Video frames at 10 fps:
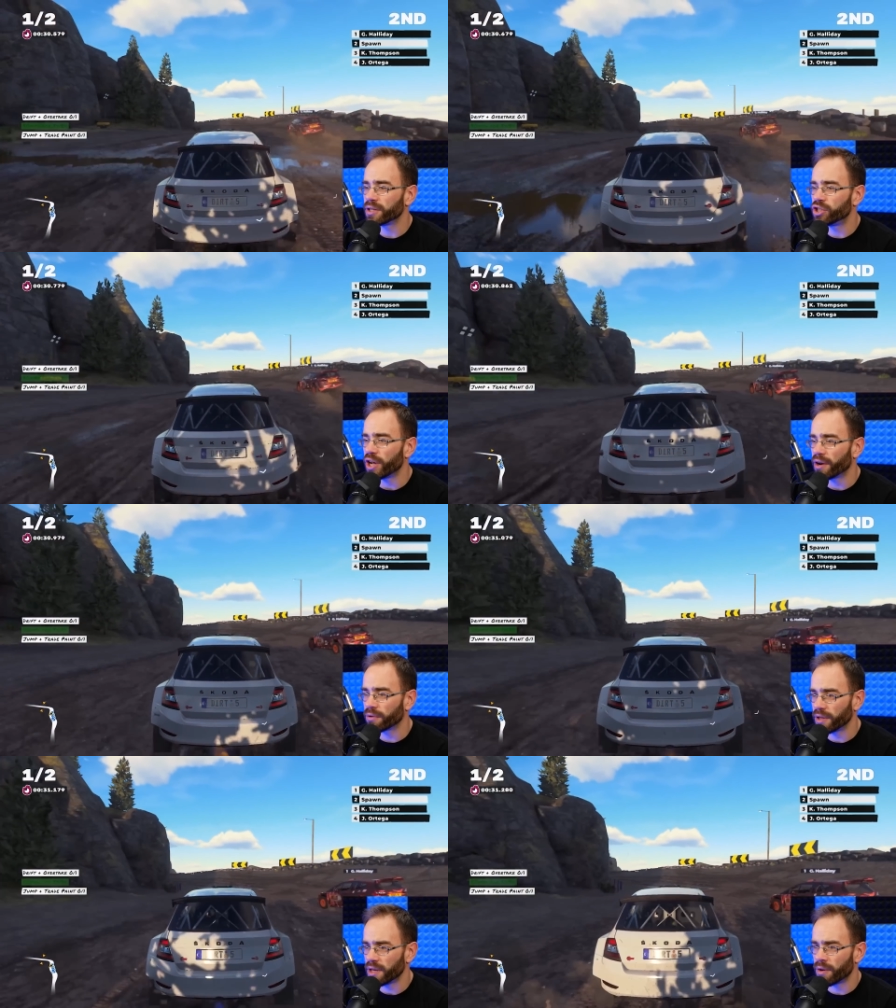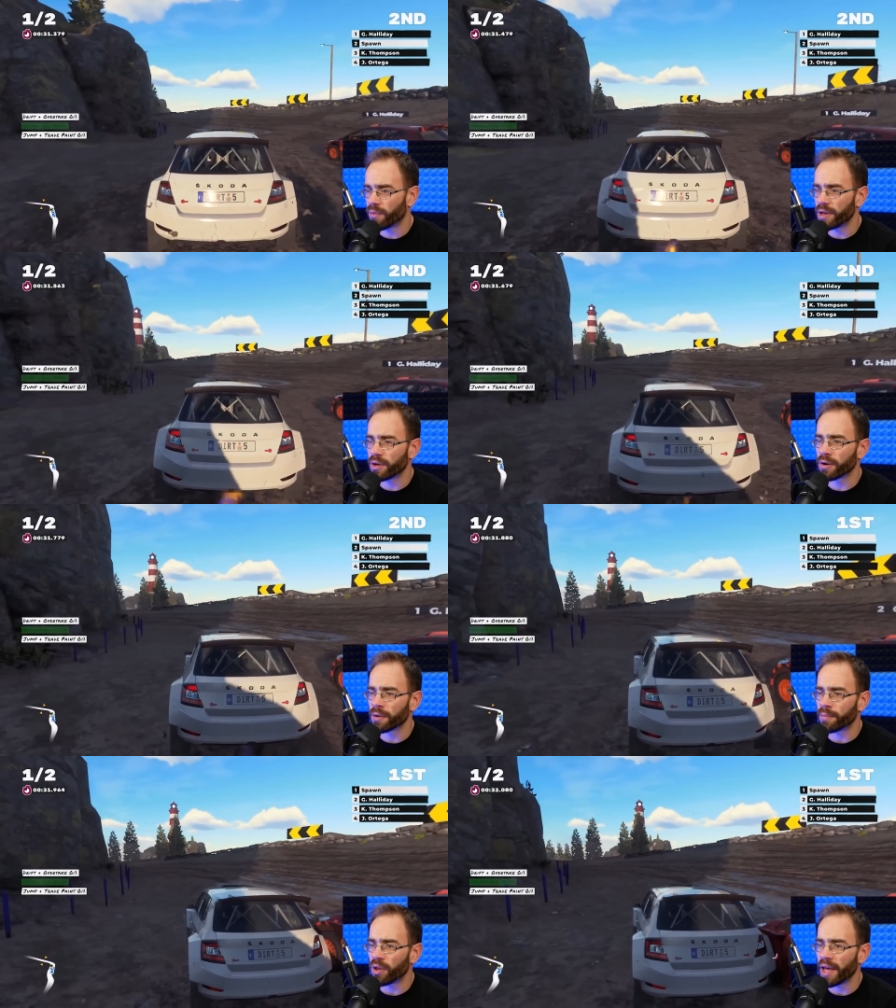generally, when
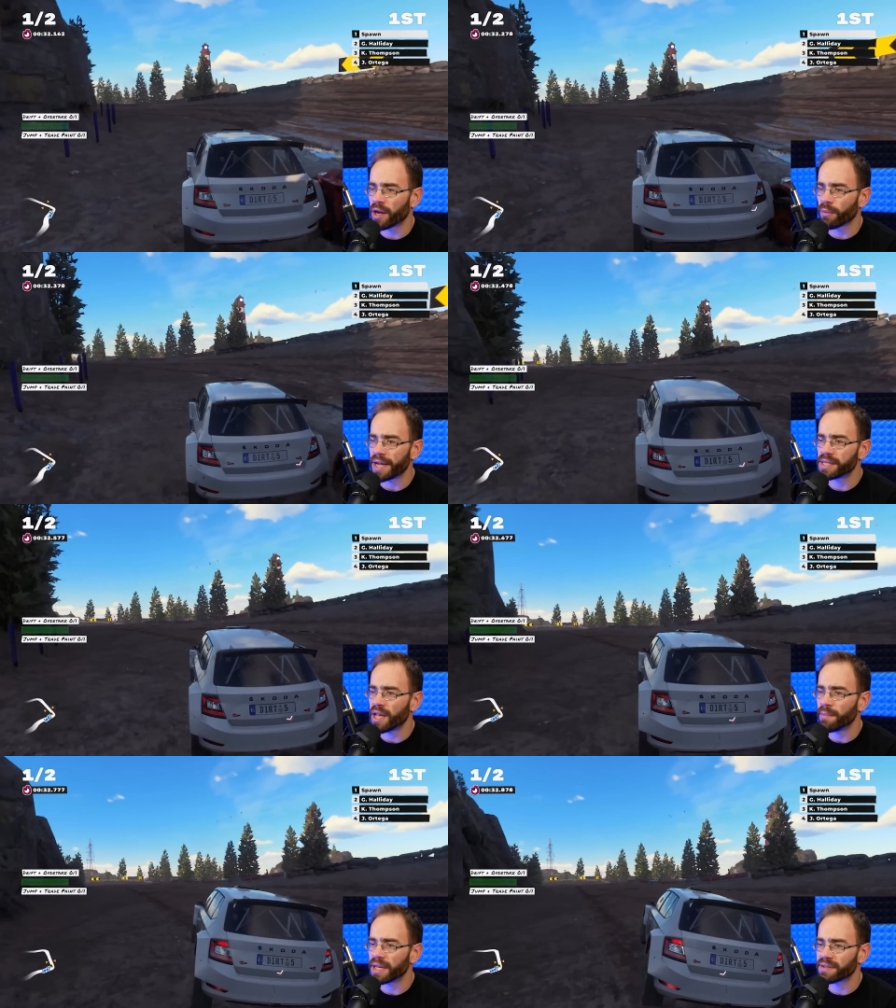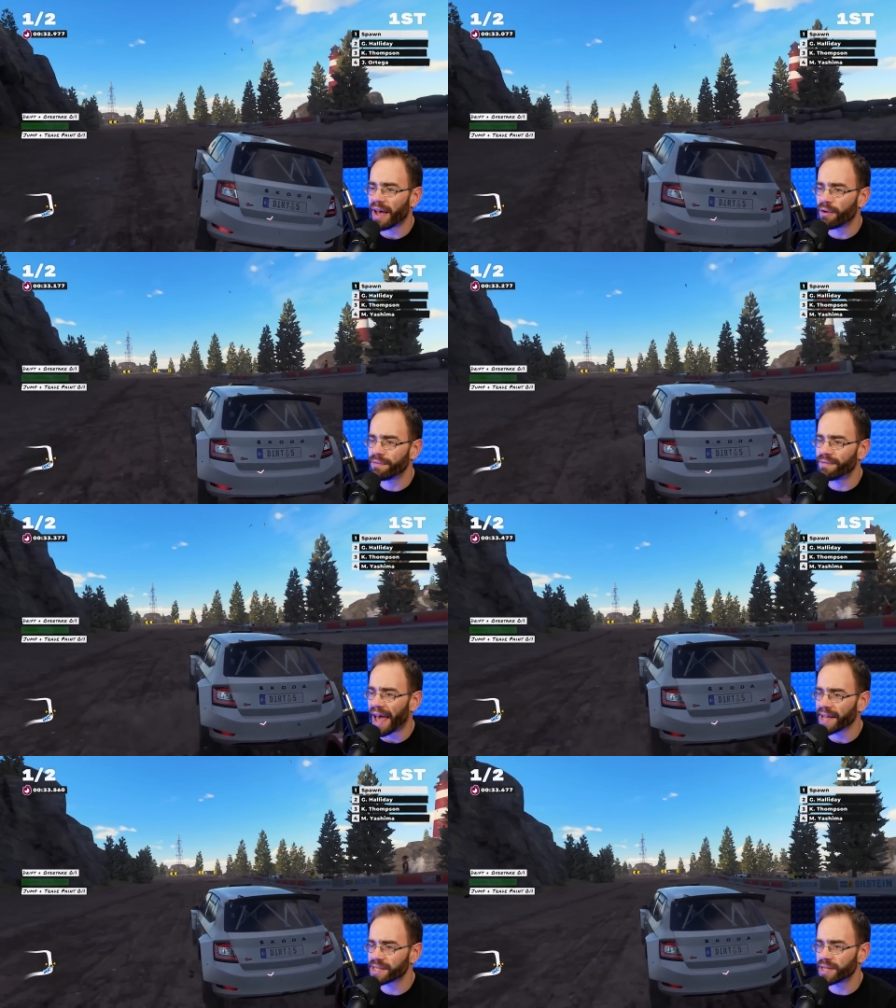you're playing a racing game, because of how
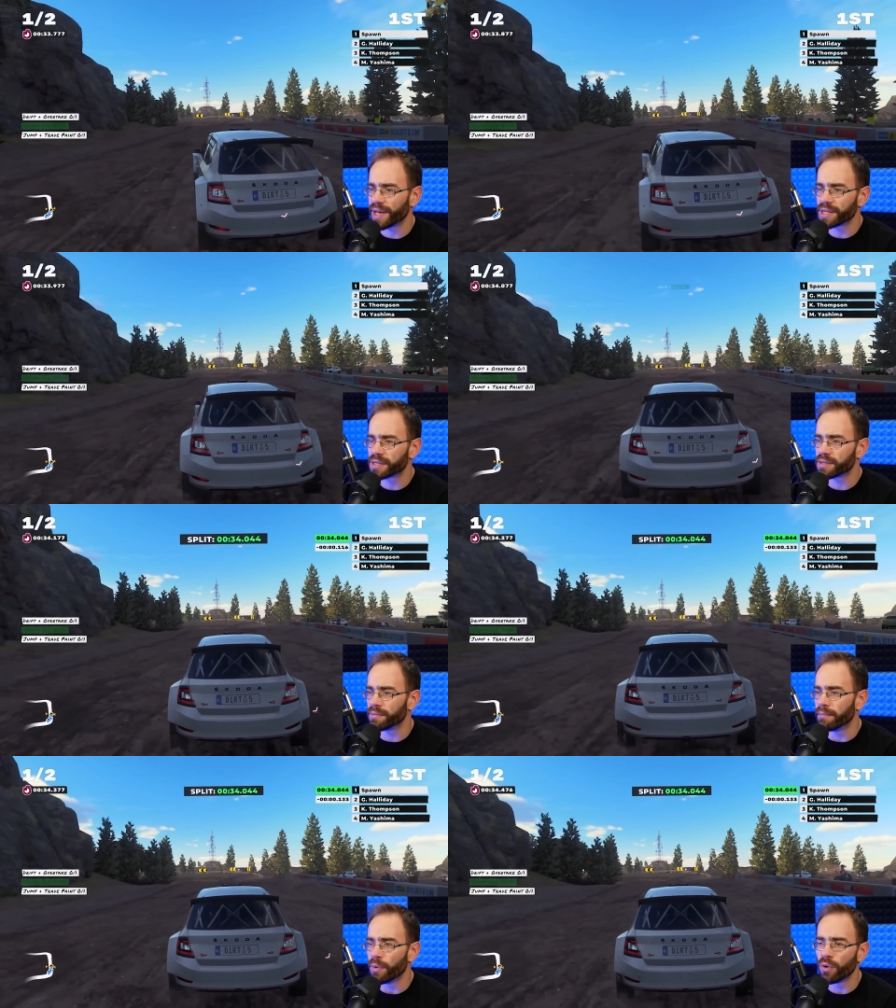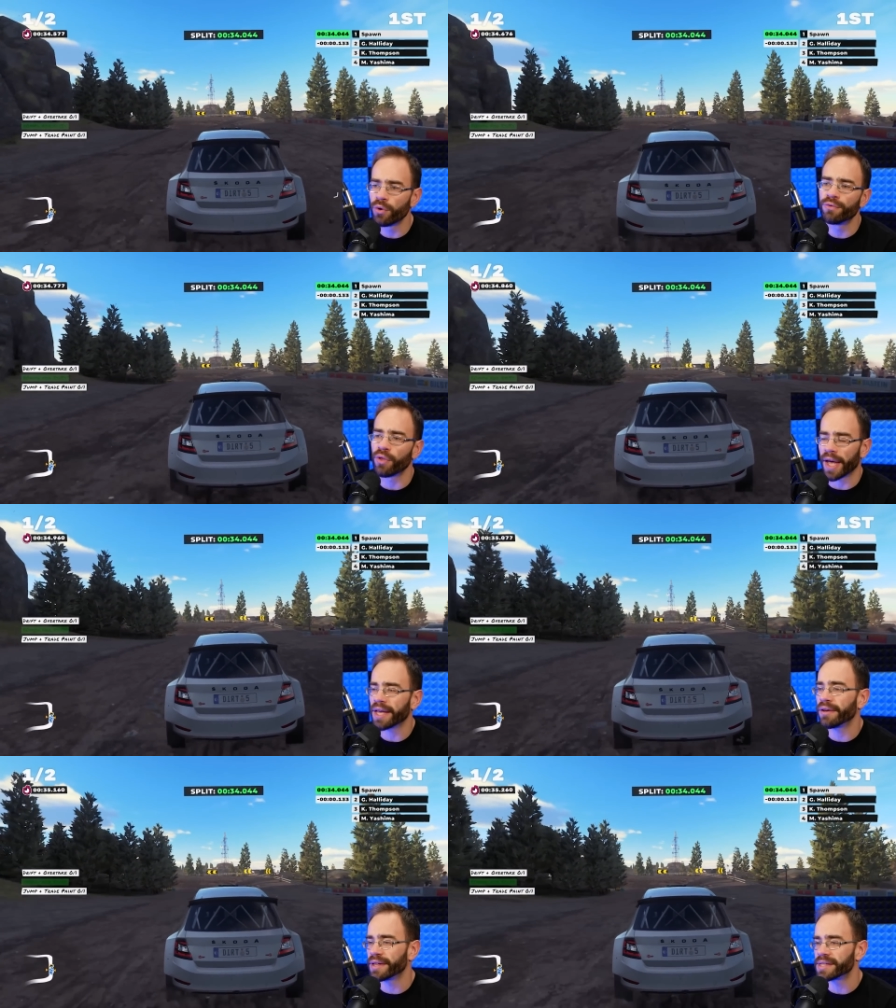fast things move,
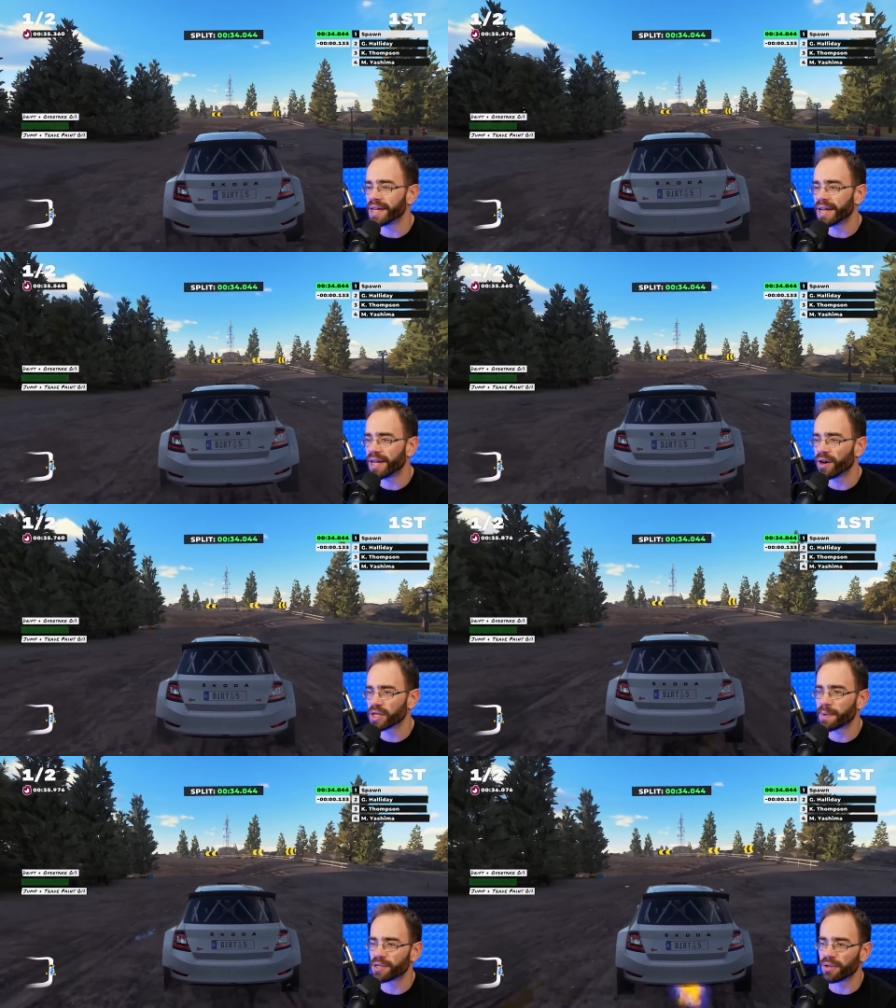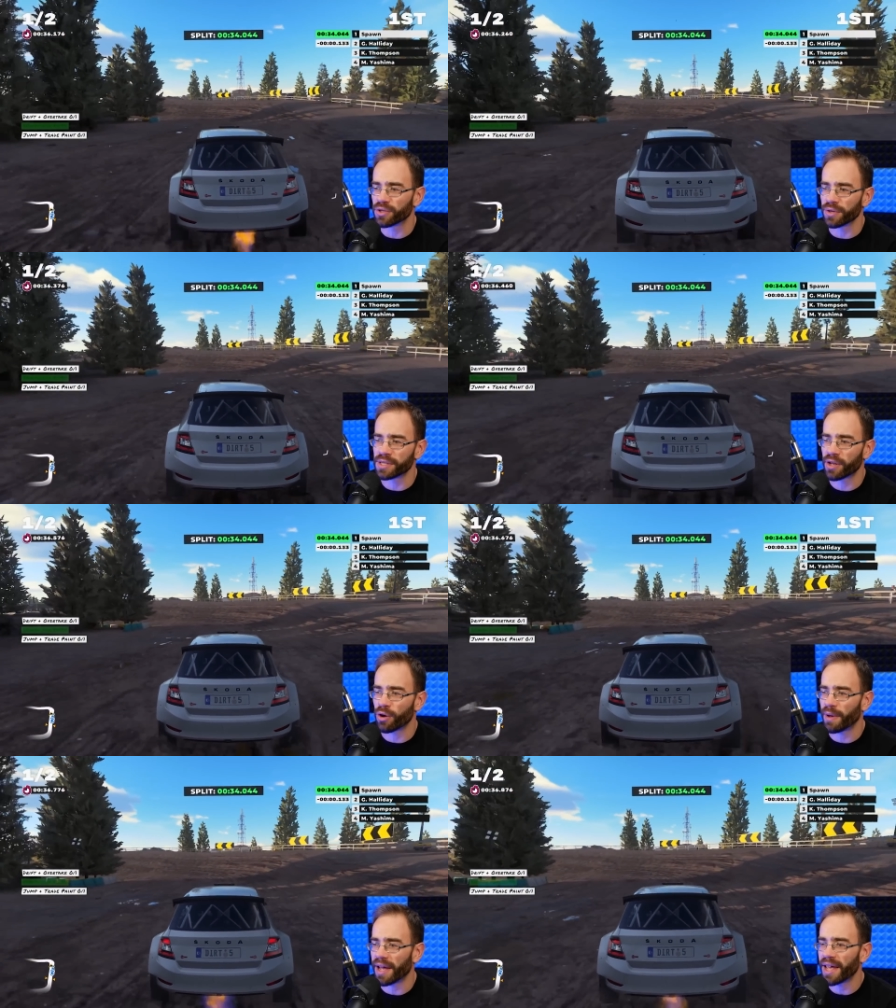like you can see it here, especially the trees that
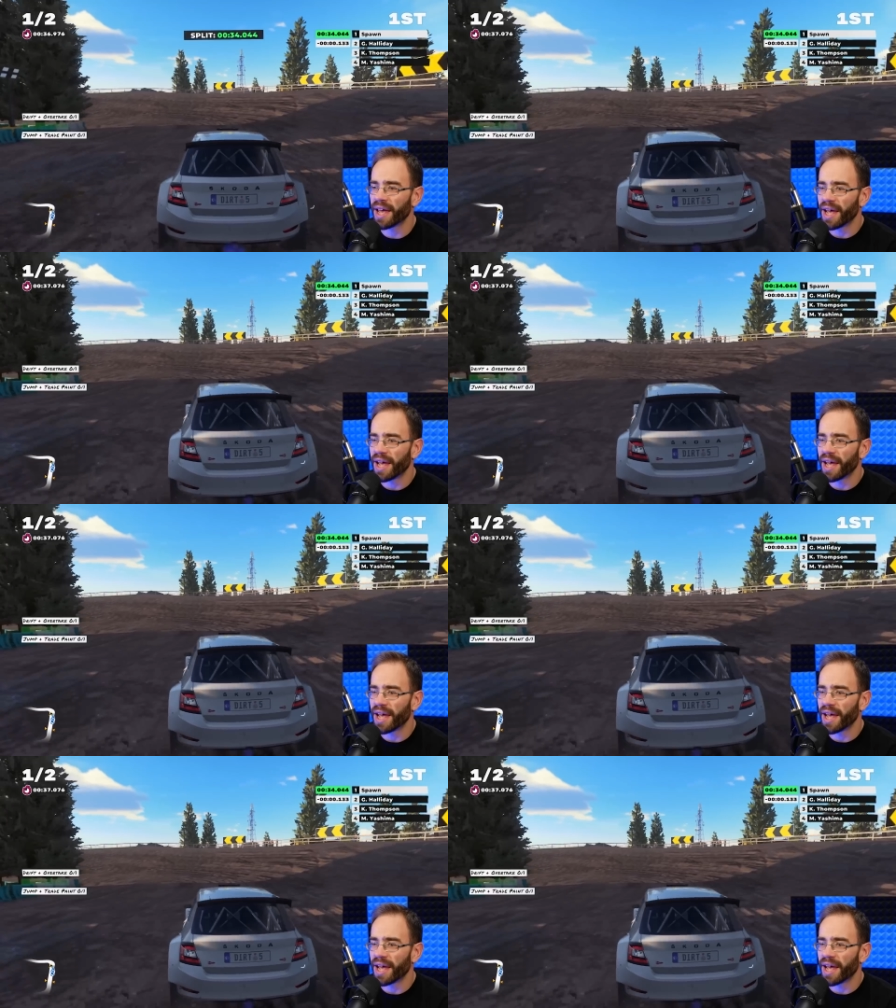go by,